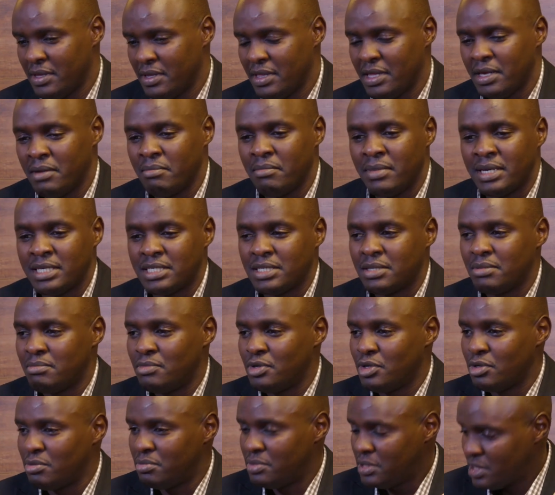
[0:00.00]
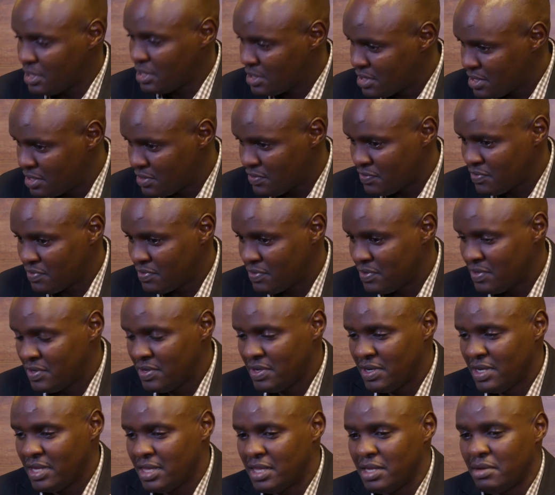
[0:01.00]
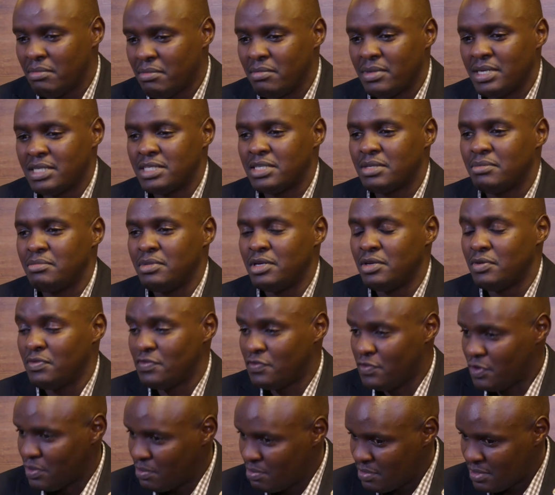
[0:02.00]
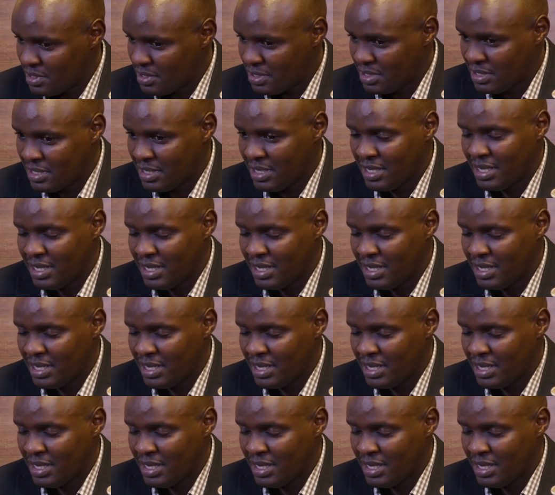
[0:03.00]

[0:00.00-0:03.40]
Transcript: they must be objective, they must be informed,